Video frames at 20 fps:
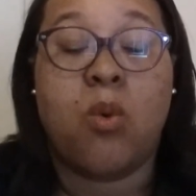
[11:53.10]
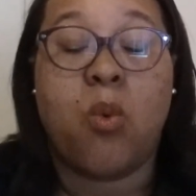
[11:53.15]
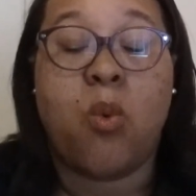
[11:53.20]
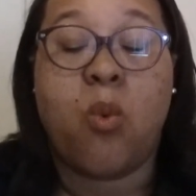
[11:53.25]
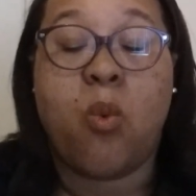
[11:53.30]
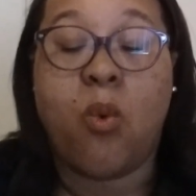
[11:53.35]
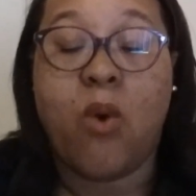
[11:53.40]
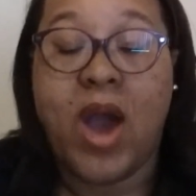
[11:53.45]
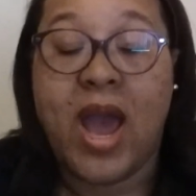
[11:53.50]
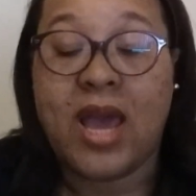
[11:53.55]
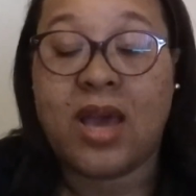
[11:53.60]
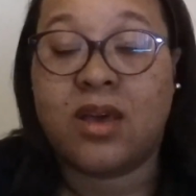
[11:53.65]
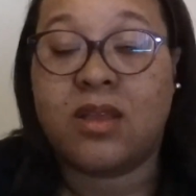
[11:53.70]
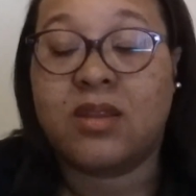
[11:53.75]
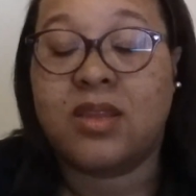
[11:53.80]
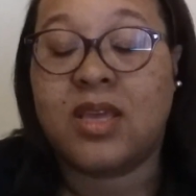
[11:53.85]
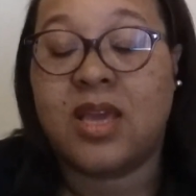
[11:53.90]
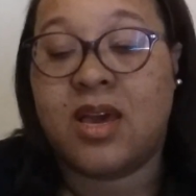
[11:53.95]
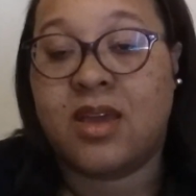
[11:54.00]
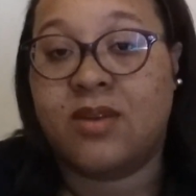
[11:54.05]

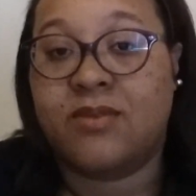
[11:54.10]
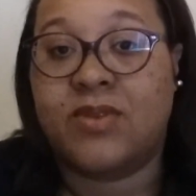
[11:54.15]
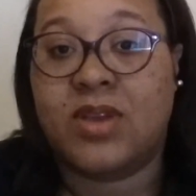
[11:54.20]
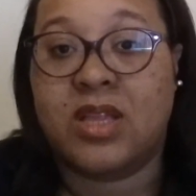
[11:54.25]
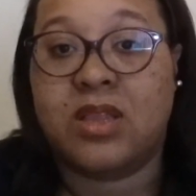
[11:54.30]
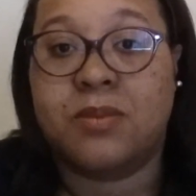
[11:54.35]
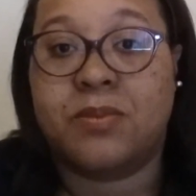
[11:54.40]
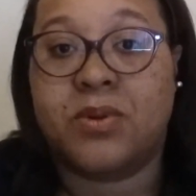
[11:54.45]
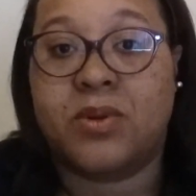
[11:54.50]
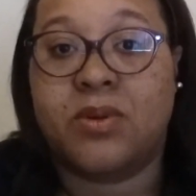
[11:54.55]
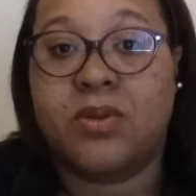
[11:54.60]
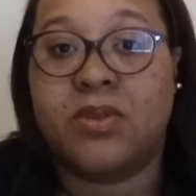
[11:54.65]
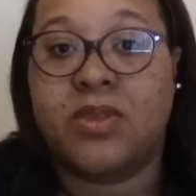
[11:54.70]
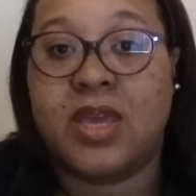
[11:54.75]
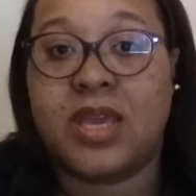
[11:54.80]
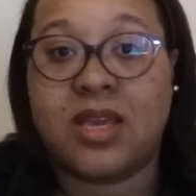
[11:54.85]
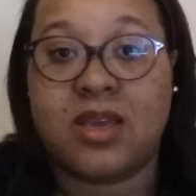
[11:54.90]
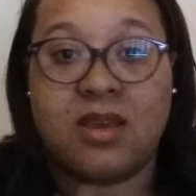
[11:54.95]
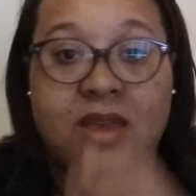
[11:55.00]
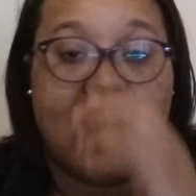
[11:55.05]
wildly unavailable.
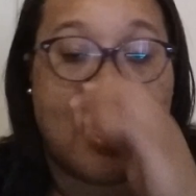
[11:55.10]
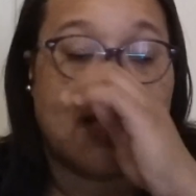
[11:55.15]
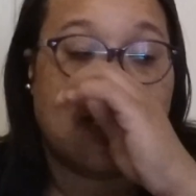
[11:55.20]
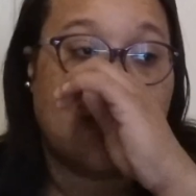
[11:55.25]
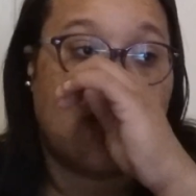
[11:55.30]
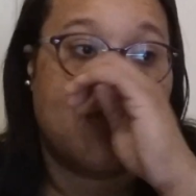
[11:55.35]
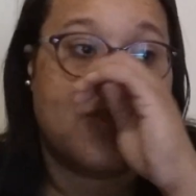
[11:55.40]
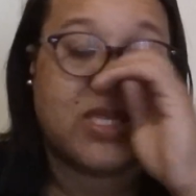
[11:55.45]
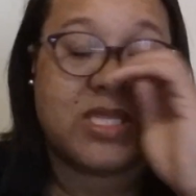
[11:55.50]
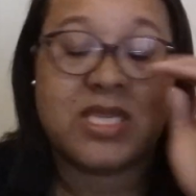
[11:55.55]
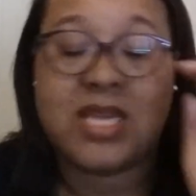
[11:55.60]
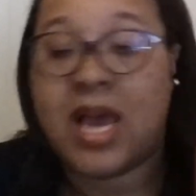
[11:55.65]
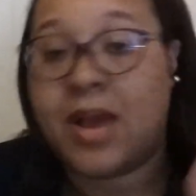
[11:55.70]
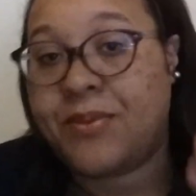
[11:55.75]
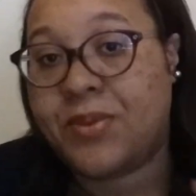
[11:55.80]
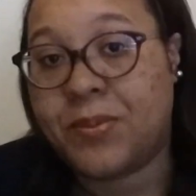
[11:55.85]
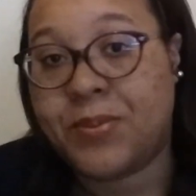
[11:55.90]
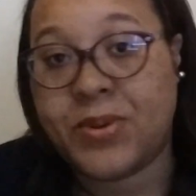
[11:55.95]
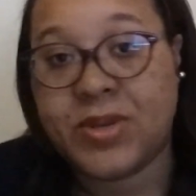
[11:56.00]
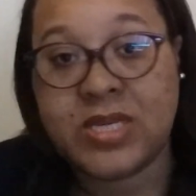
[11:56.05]
Like, SM is
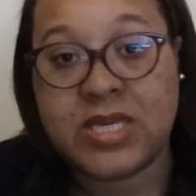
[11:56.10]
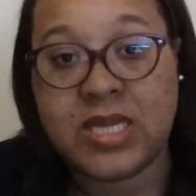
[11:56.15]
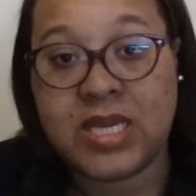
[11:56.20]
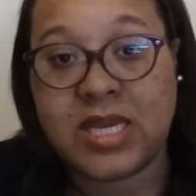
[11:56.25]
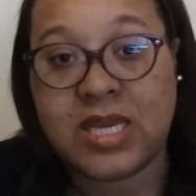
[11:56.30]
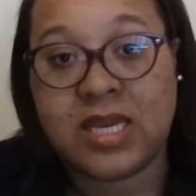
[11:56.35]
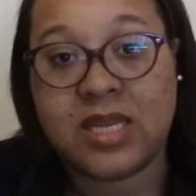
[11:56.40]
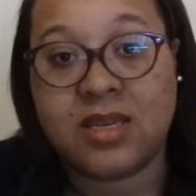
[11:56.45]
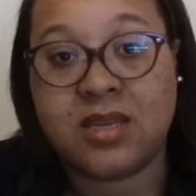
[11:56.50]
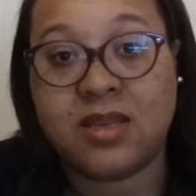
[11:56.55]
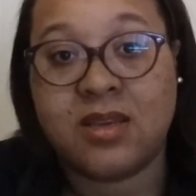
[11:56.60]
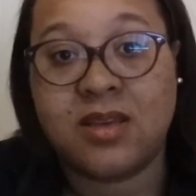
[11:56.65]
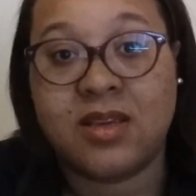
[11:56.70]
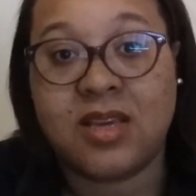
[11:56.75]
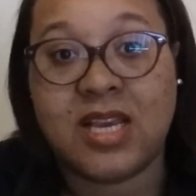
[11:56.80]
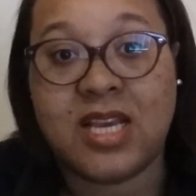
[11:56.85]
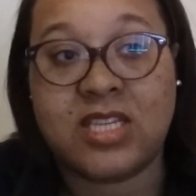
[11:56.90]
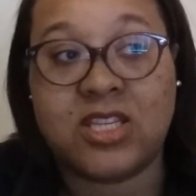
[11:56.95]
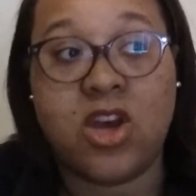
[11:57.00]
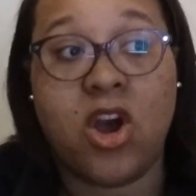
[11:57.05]
not reprinting it.
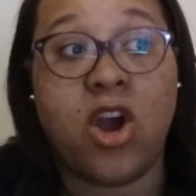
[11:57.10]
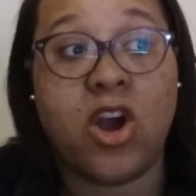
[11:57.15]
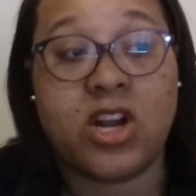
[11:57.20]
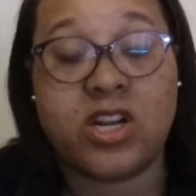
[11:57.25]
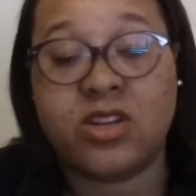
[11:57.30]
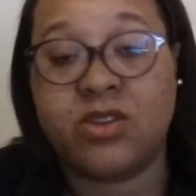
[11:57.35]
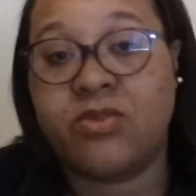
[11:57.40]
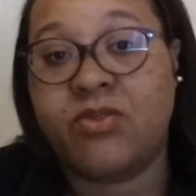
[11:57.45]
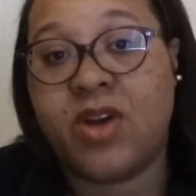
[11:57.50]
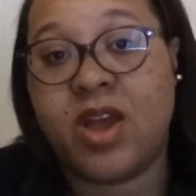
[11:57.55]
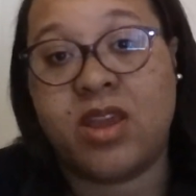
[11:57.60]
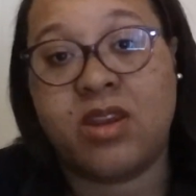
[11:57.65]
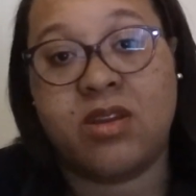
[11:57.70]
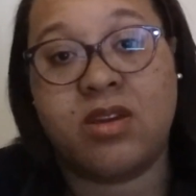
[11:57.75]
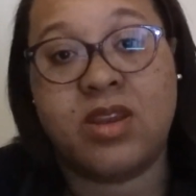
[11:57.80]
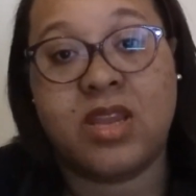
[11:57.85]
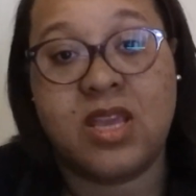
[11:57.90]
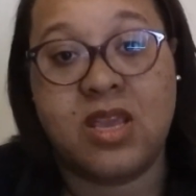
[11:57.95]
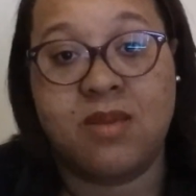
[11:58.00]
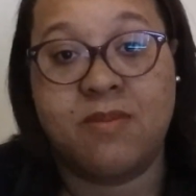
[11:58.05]
It's hard to find
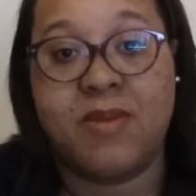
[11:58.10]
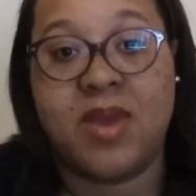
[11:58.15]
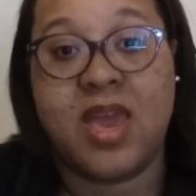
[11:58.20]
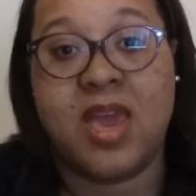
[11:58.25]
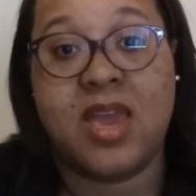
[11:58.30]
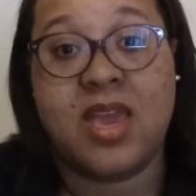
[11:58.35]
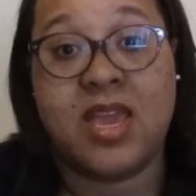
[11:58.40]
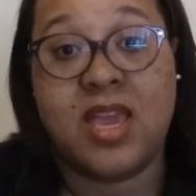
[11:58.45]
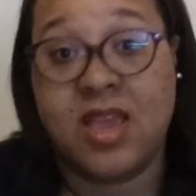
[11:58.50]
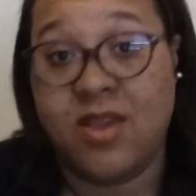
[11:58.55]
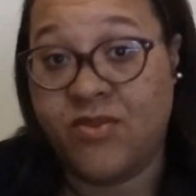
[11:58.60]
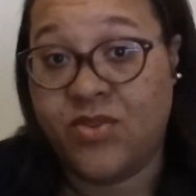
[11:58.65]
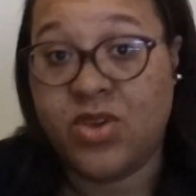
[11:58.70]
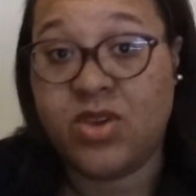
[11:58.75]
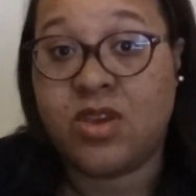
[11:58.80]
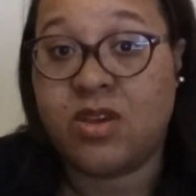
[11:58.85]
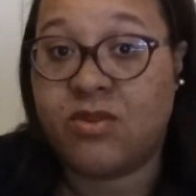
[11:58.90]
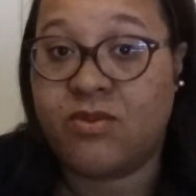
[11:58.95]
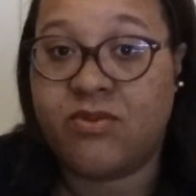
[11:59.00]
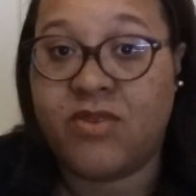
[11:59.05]
on eBay if
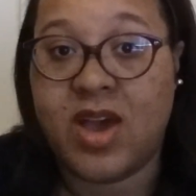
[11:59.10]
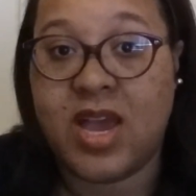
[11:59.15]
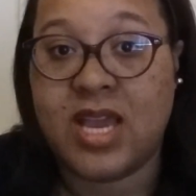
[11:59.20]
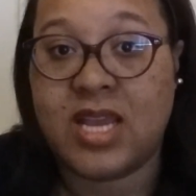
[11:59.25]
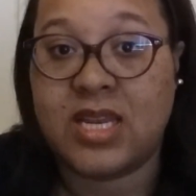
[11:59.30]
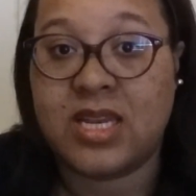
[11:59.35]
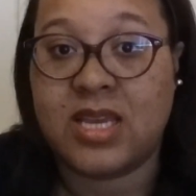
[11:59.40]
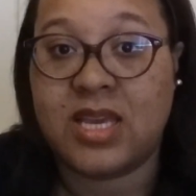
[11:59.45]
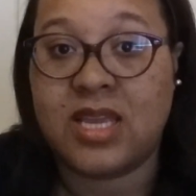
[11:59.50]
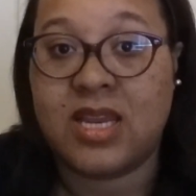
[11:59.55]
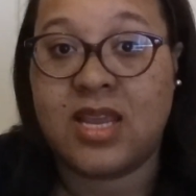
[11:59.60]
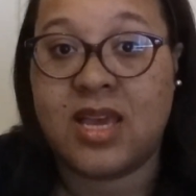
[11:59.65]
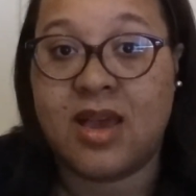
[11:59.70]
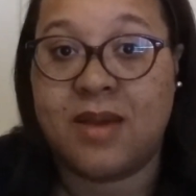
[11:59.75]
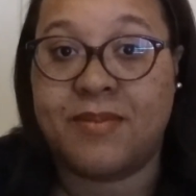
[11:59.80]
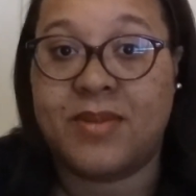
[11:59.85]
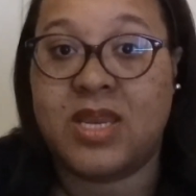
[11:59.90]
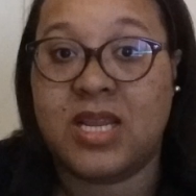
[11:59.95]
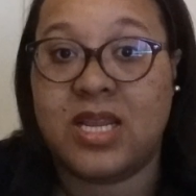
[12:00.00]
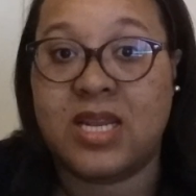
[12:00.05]
you can find it.
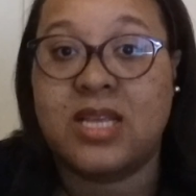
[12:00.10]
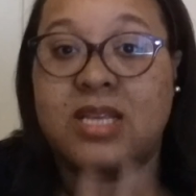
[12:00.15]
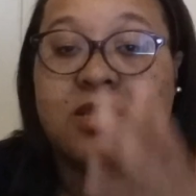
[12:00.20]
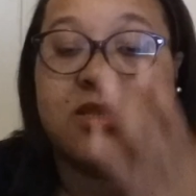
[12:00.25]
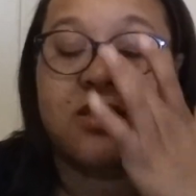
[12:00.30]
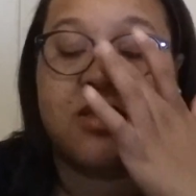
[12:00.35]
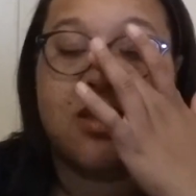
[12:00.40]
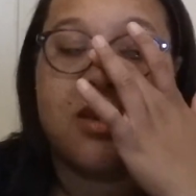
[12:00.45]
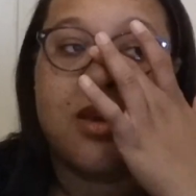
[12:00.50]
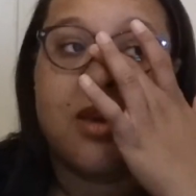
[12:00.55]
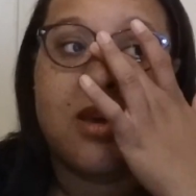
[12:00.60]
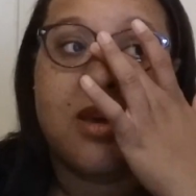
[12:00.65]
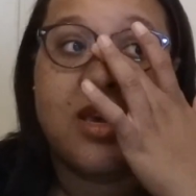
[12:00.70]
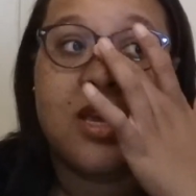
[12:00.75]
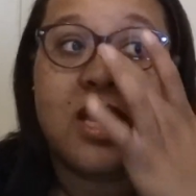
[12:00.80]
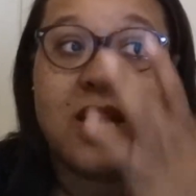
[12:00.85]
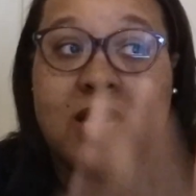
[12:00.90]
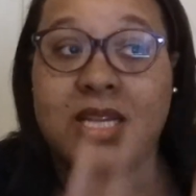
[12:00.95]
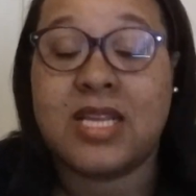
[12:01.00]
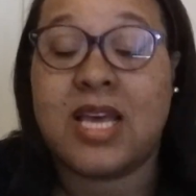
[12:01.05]
I it is
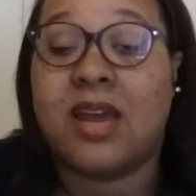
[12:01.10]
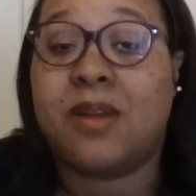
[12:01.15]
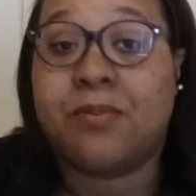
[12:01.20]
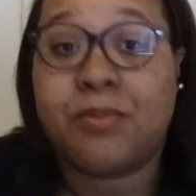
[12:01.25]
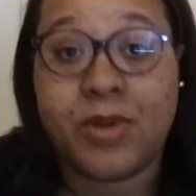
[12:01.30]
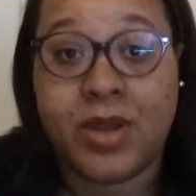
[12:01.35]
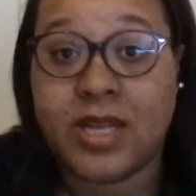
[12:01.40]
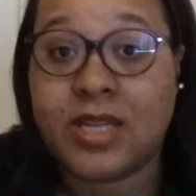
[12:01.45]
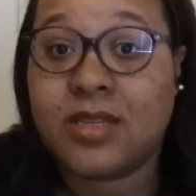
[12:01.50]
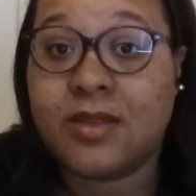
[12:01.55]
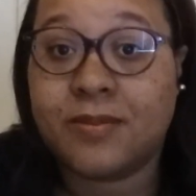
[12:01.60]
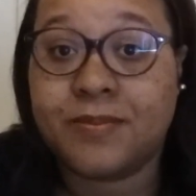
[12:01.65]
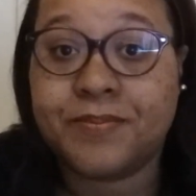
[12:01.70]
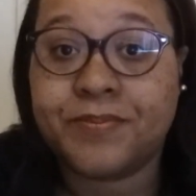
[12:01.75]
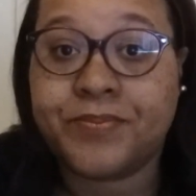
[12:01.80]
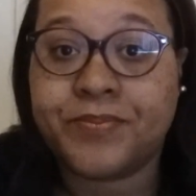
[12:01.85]
out of print.